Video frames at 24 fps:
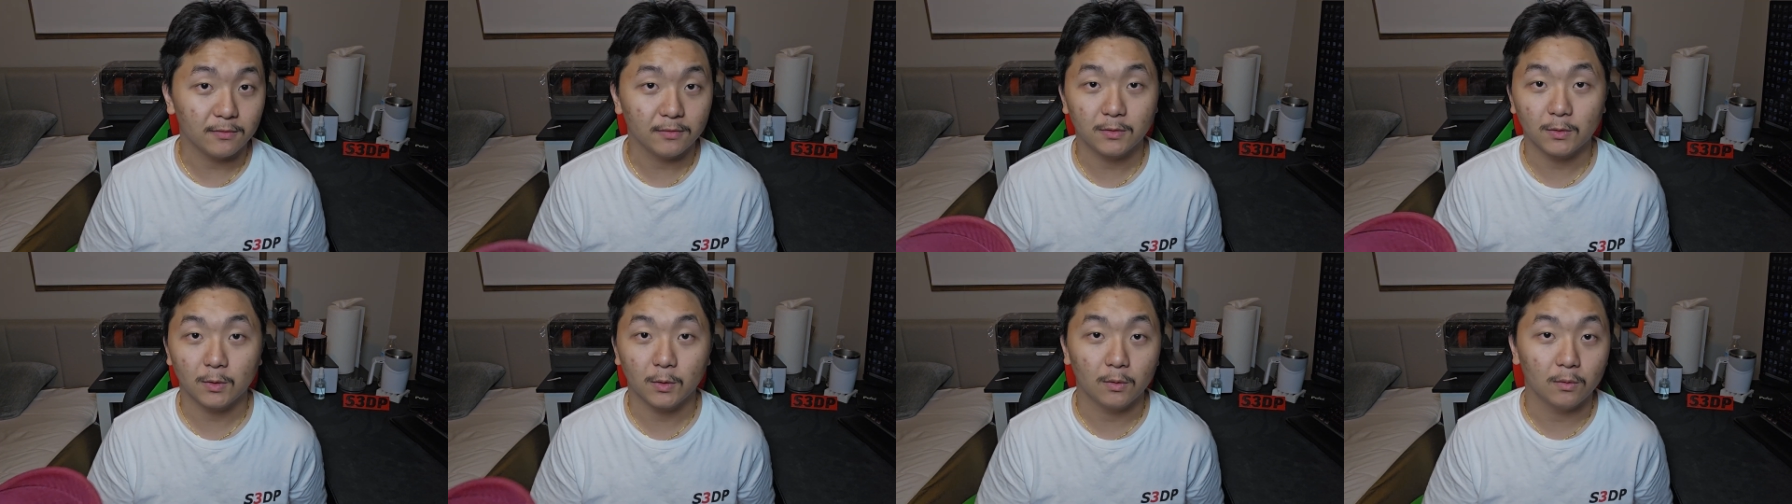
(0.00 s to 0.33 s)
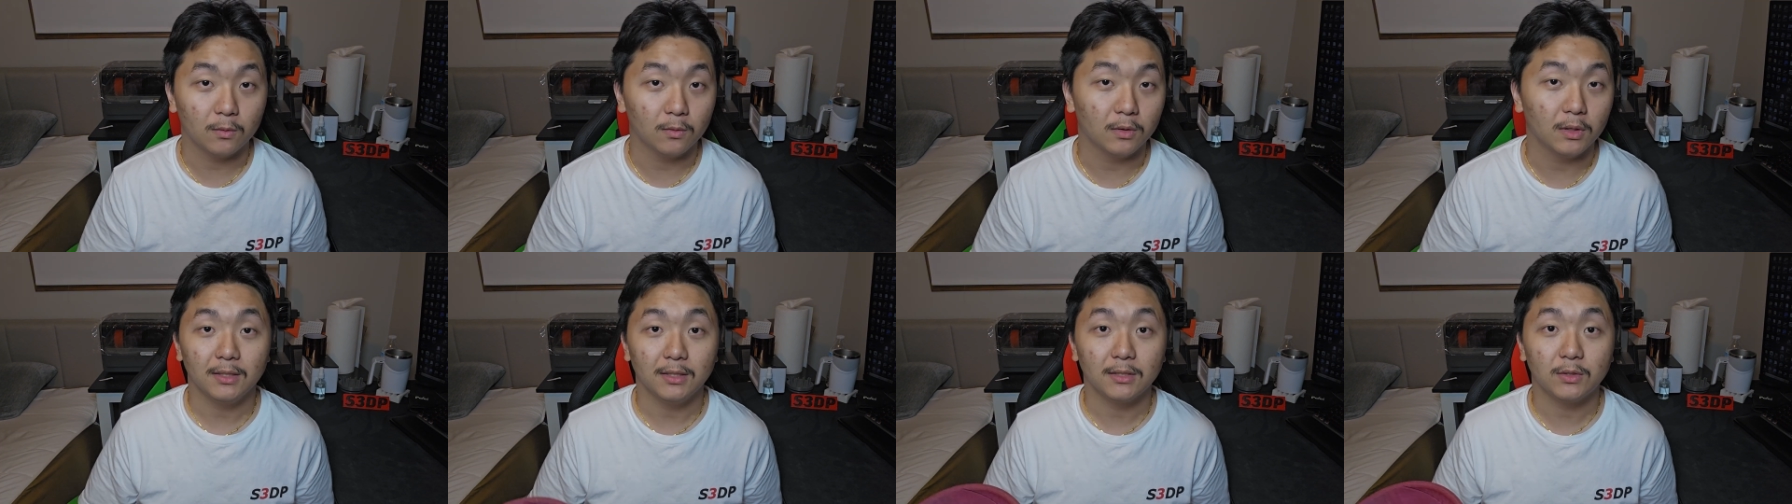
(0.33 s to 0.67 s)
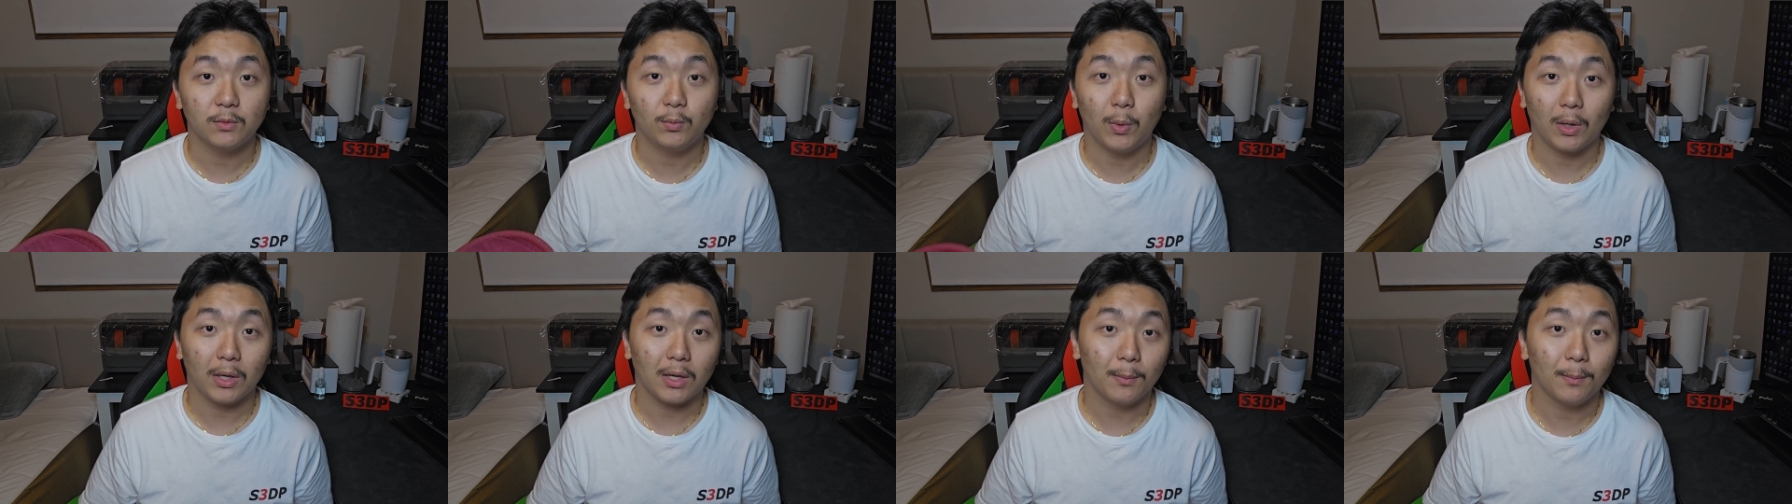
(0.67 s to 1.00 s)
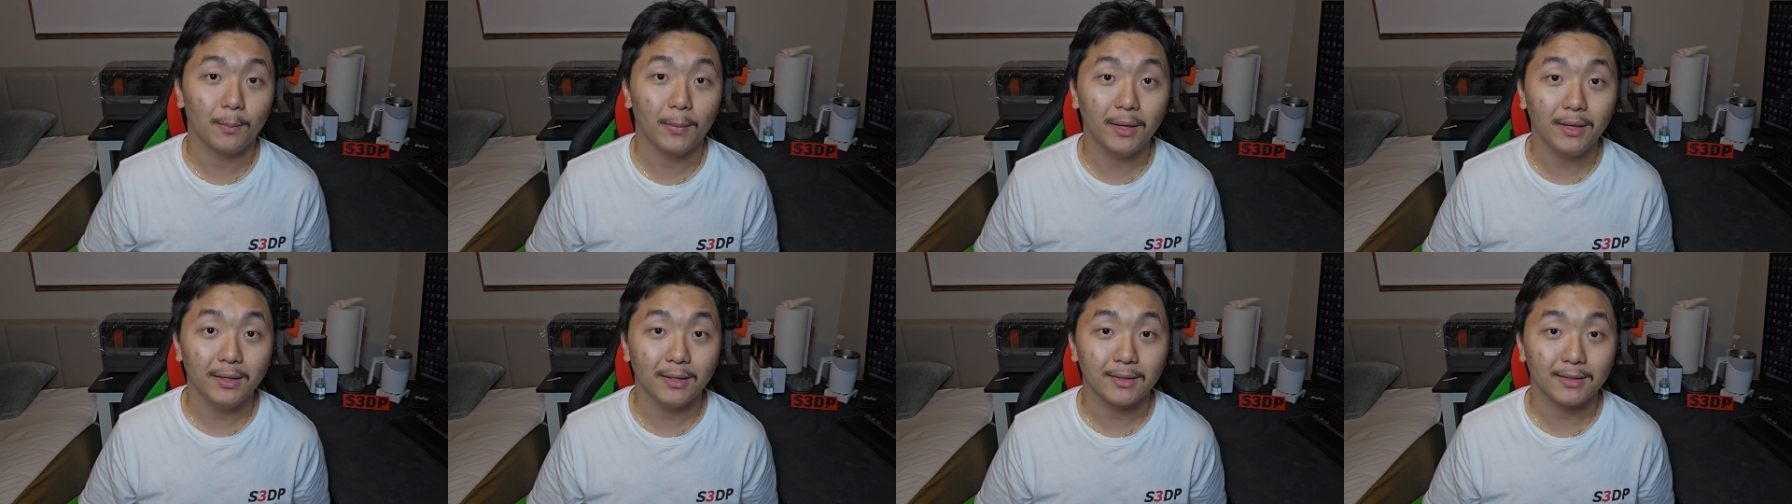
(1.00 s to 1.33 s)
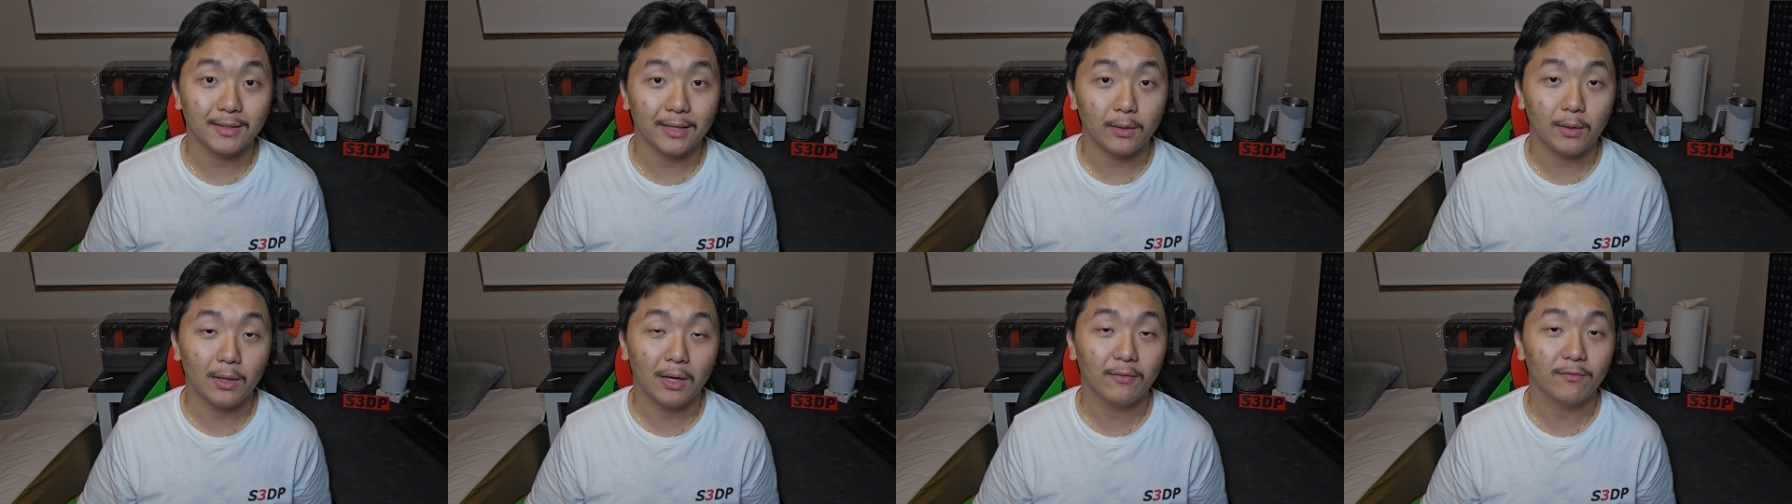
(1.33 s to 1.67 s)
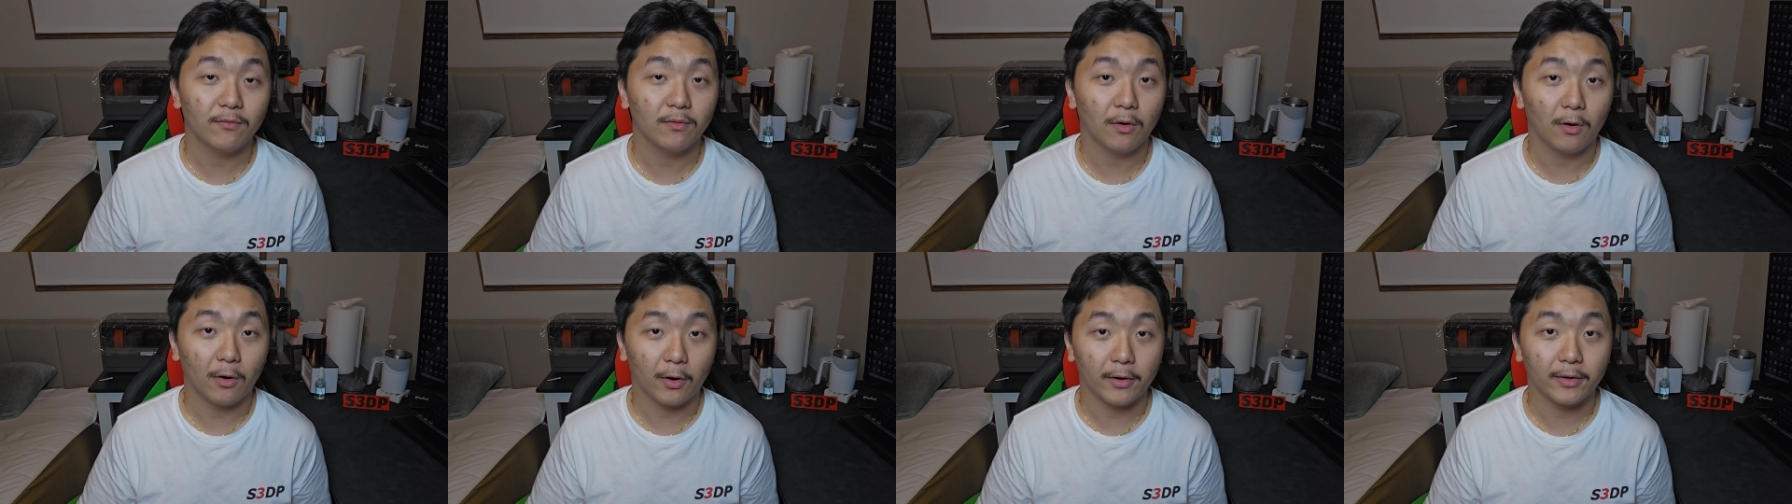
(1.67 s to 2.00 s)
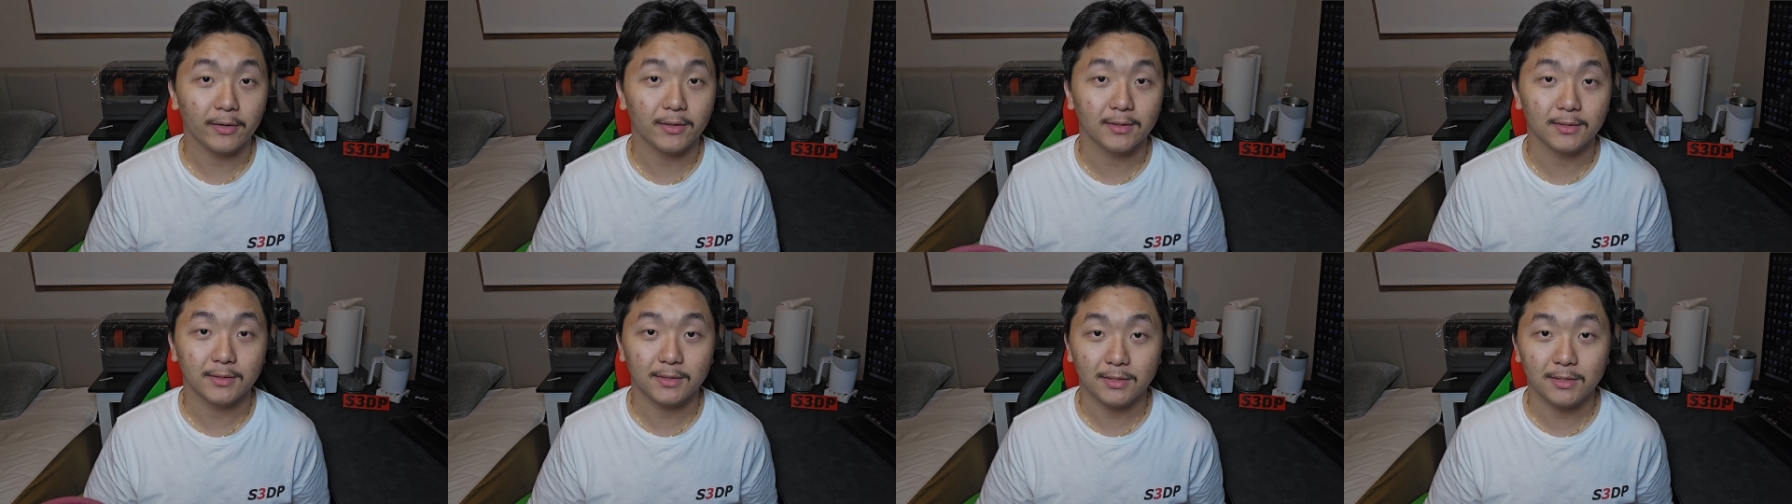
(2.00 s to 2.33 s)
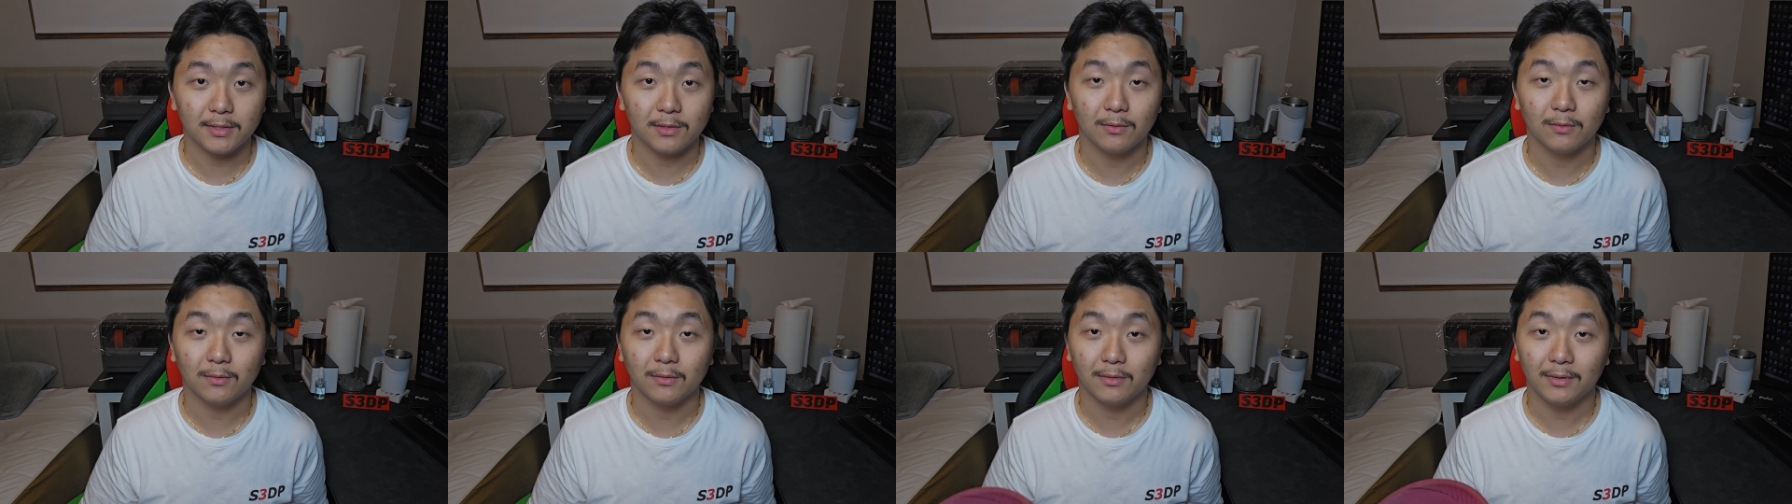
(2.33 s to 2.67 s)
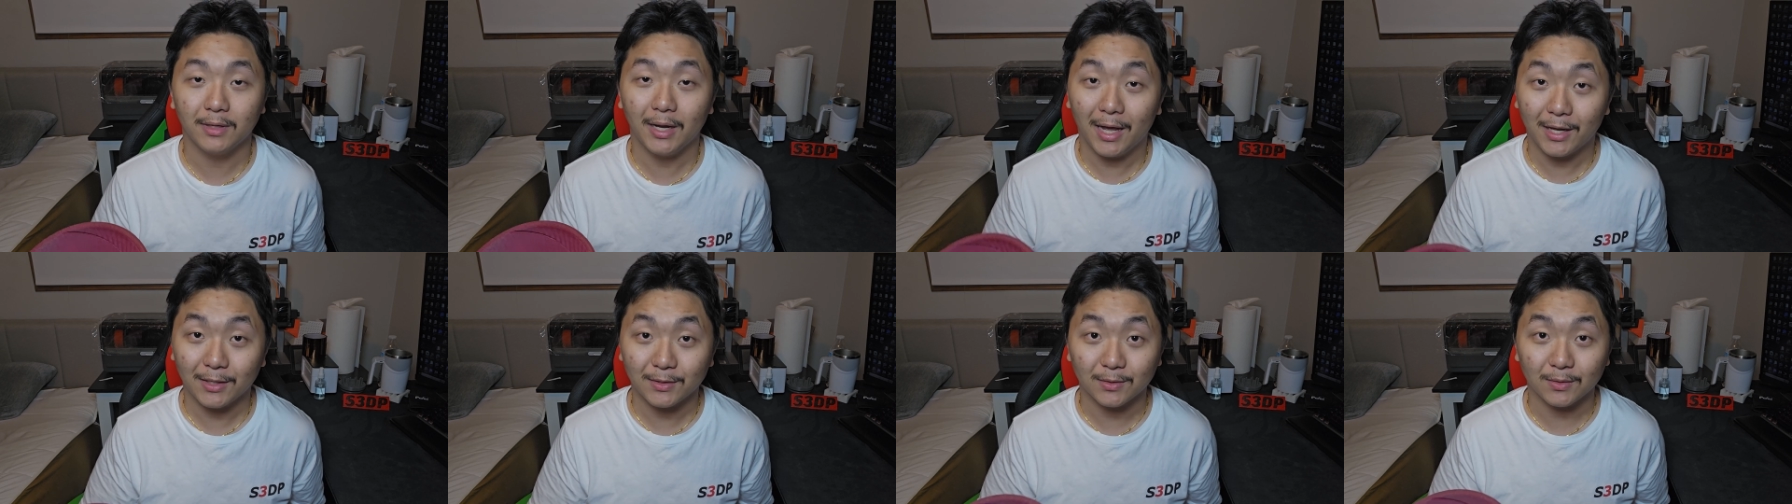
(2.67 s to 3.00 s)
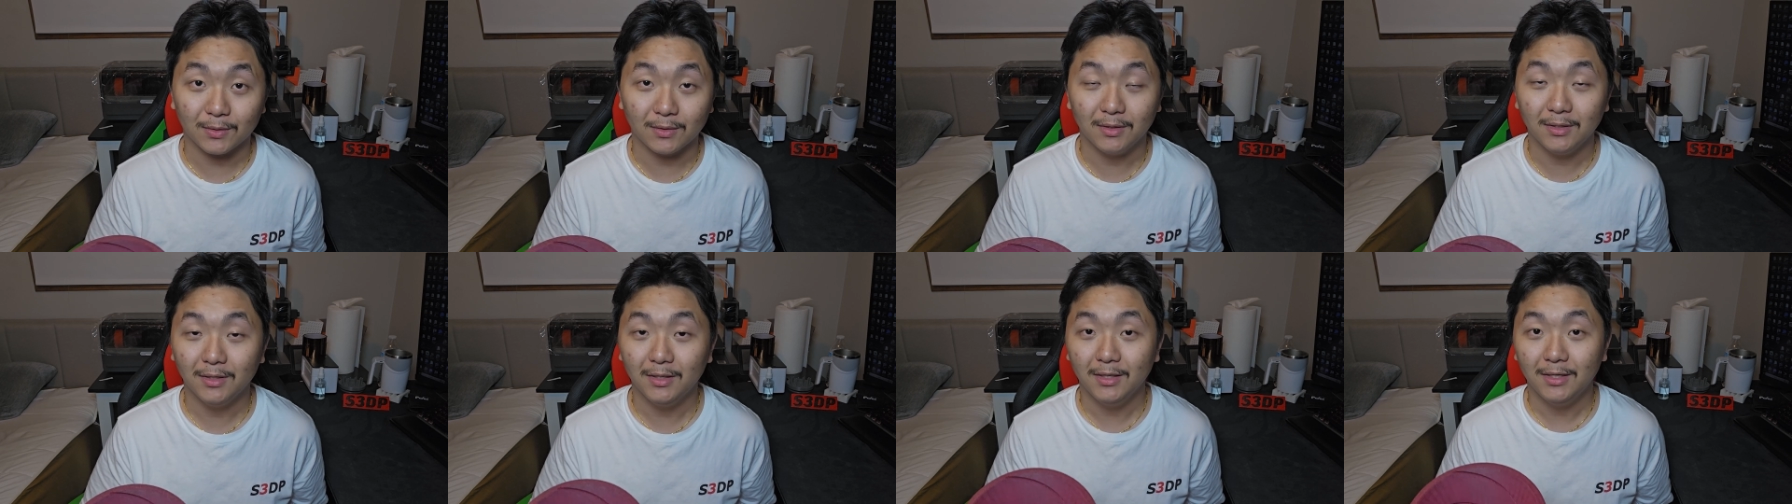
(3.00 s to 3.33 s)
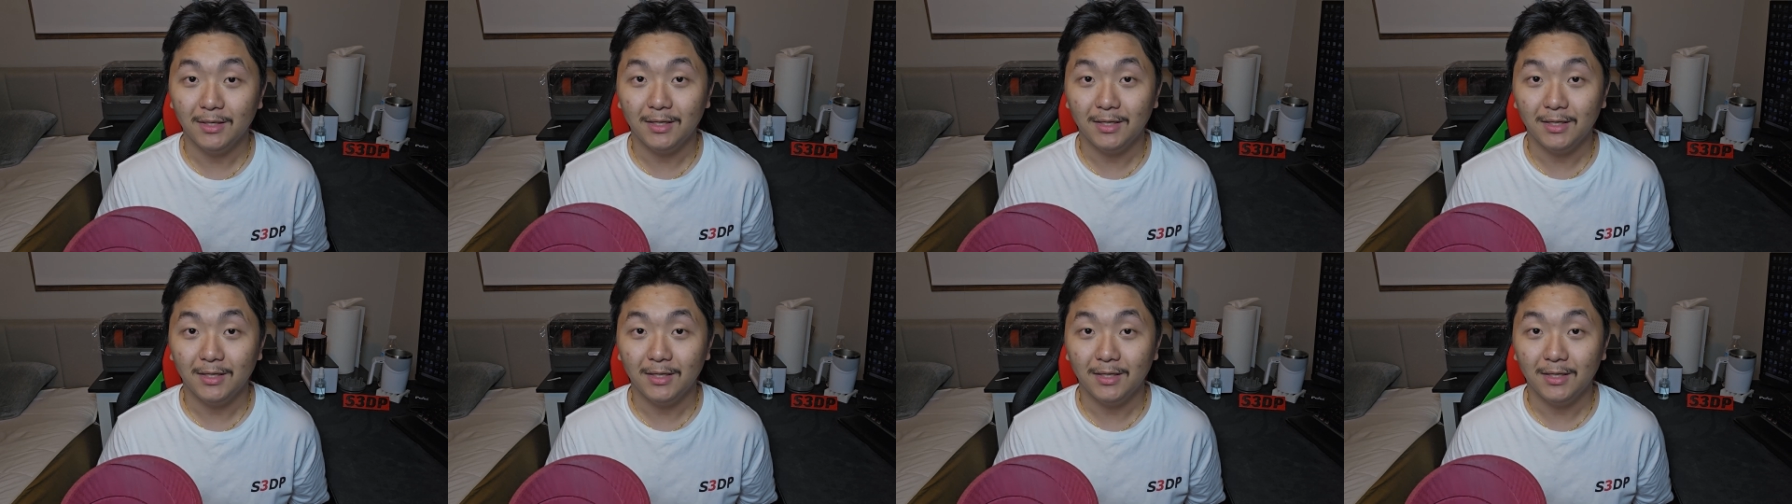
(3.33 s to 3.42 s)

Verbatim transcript: so it's recommended that you have a hardened steel nozzle.